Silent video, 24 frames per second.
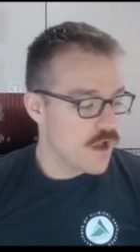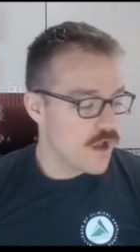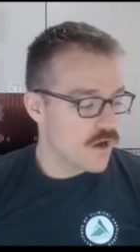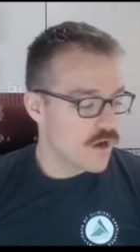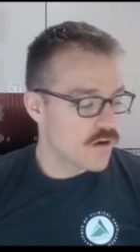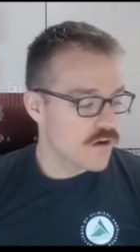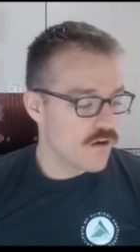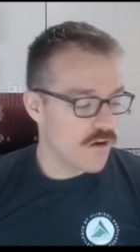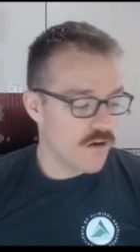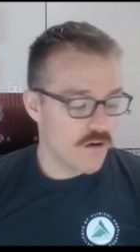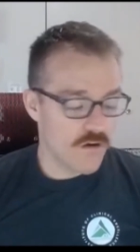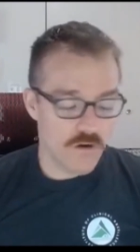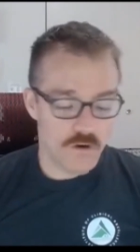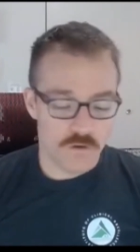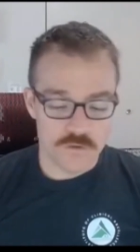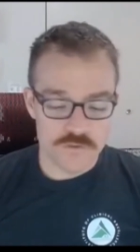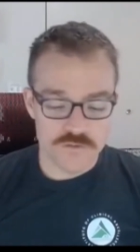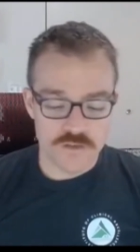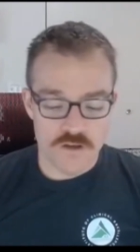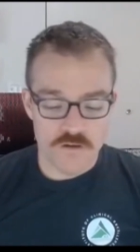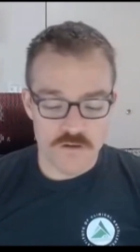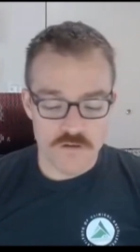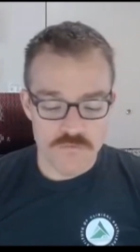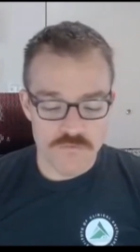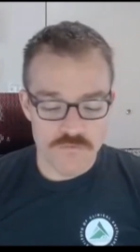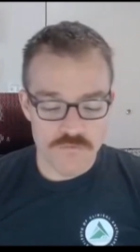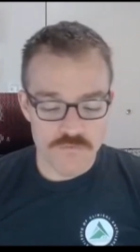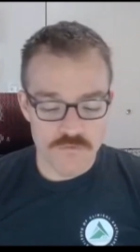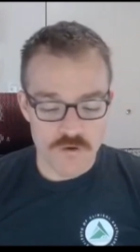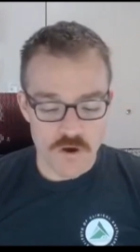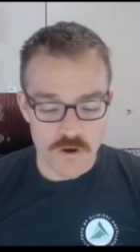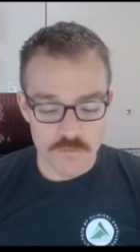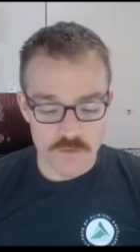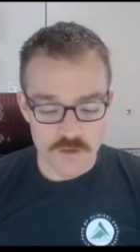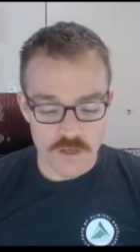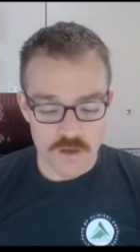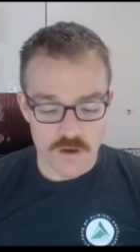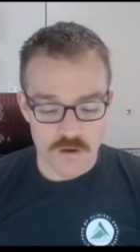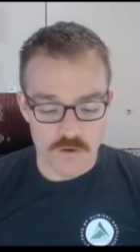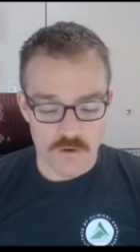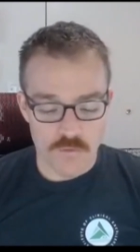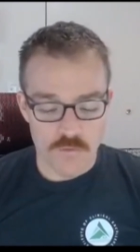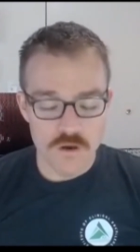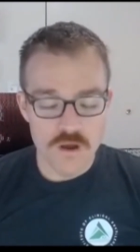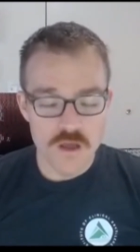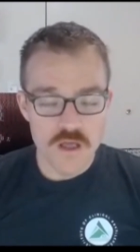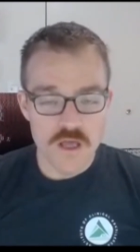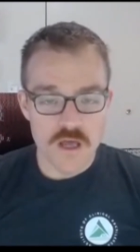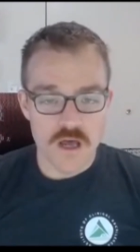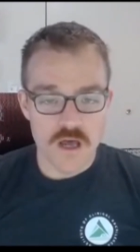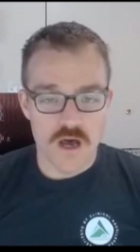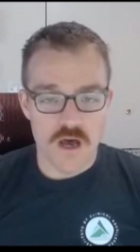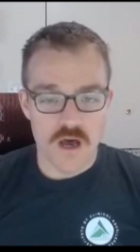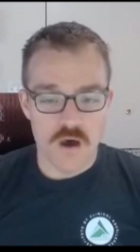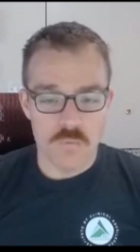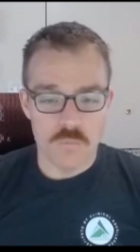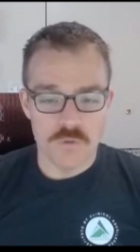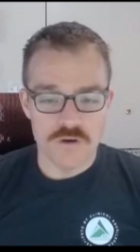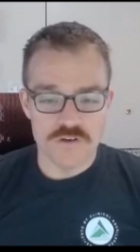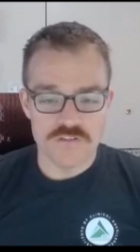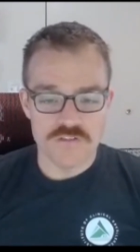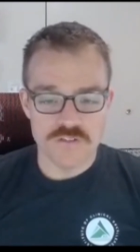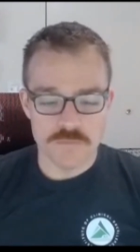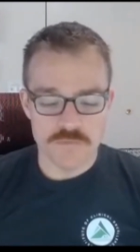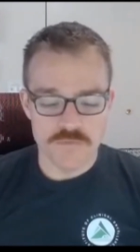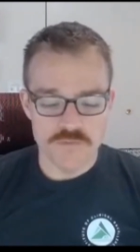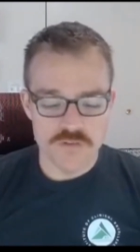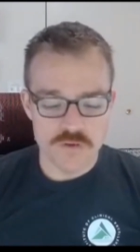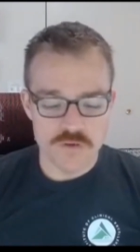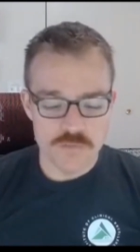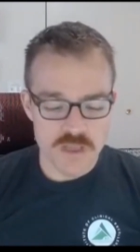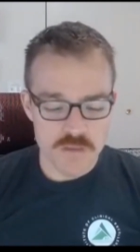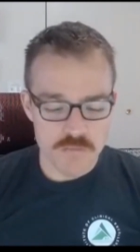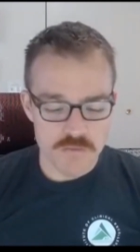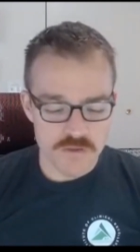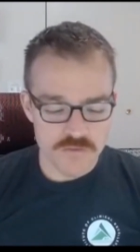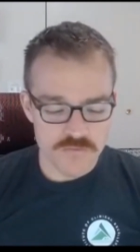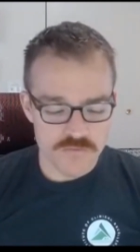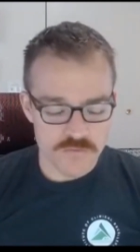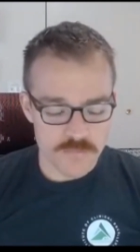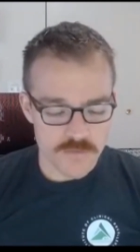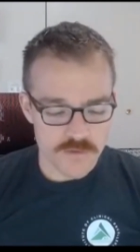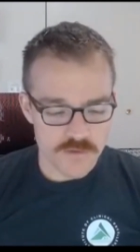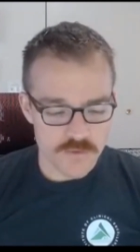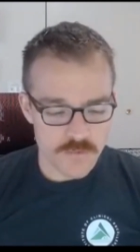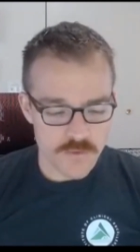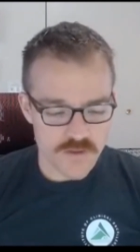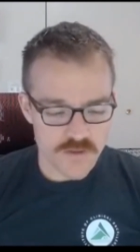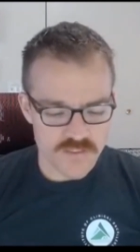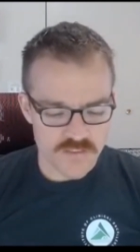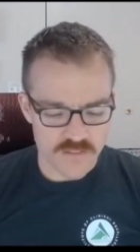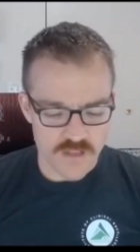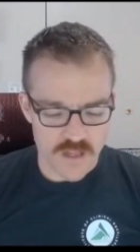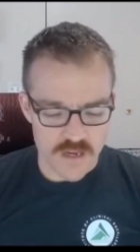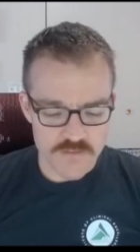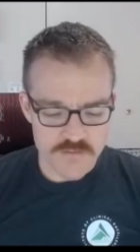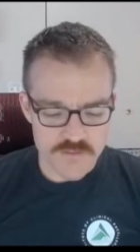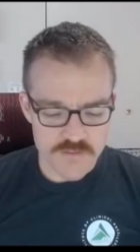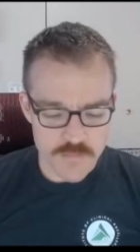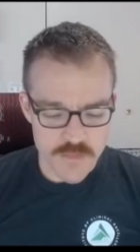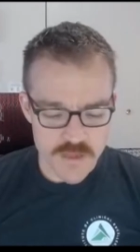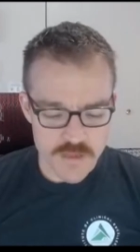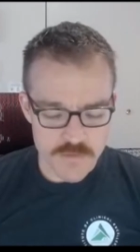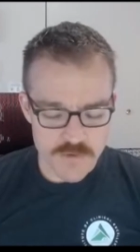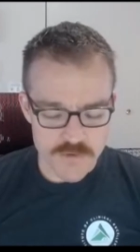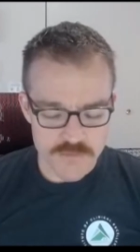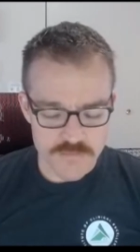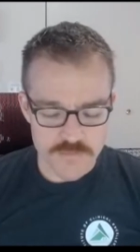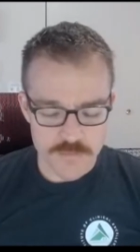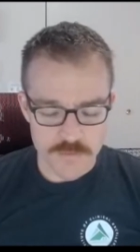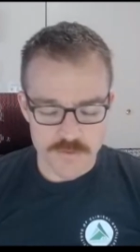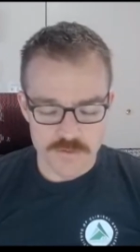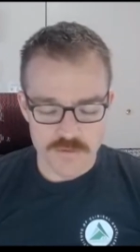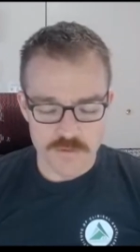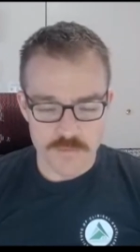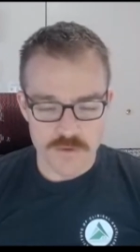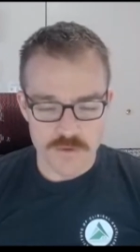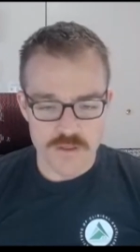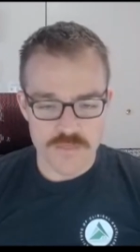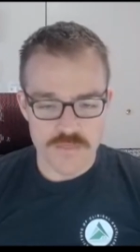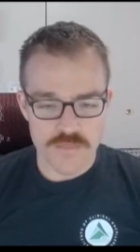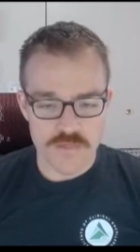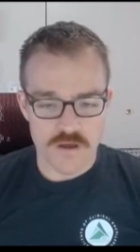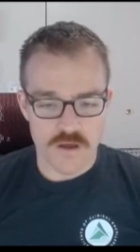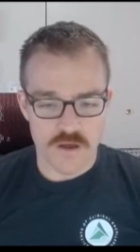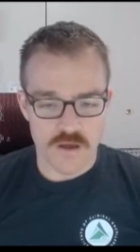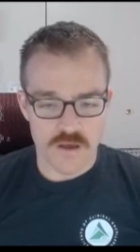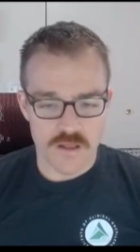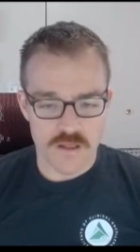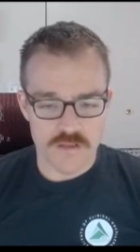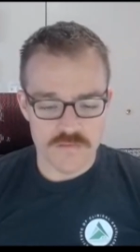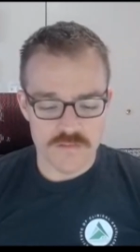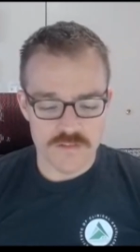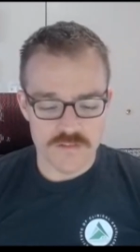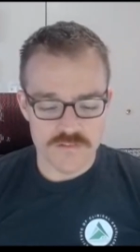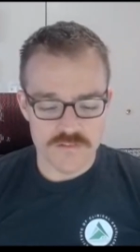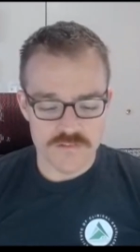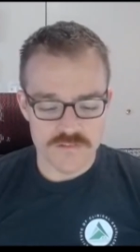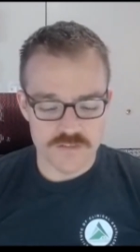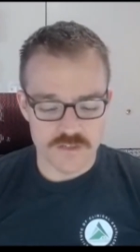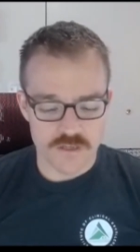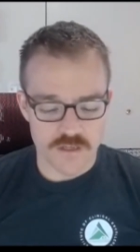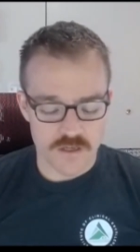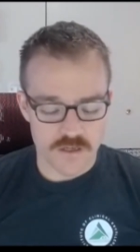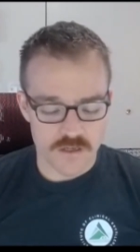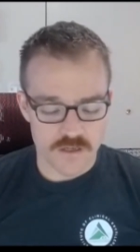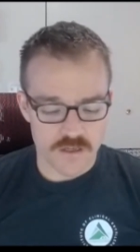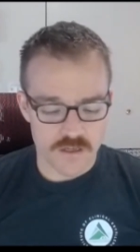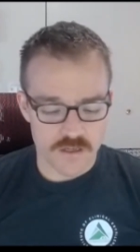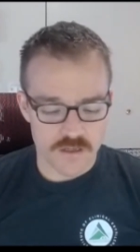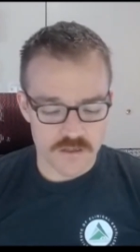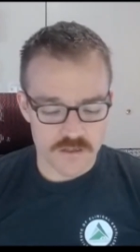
called FOTO, uh, which some of you may be familiar with, a lot of you may be familiar with, uh, at least uh,